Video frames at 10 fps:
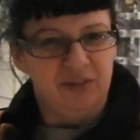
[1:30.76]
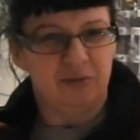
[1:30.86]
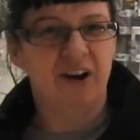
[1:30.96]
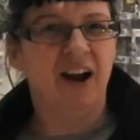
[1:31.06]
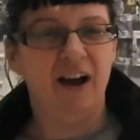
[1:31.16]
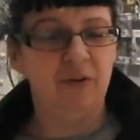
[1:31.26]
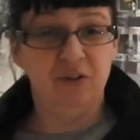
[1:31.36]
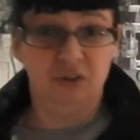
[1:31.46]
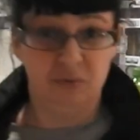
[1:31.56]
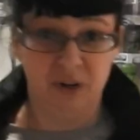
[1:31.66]
and raw,
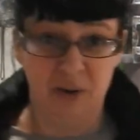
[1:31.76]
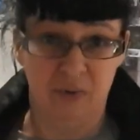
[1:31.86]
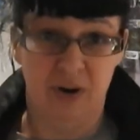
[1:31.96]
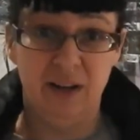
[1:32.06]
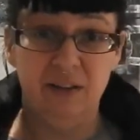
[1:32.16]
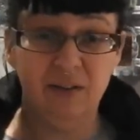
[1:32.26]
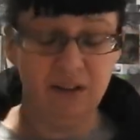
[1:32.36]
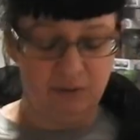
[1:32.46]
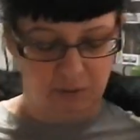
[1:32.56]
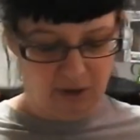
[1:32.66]
which is what I wanted, so
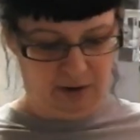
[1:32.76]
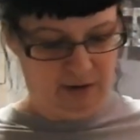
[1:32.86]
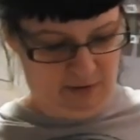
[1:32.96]
that's okay.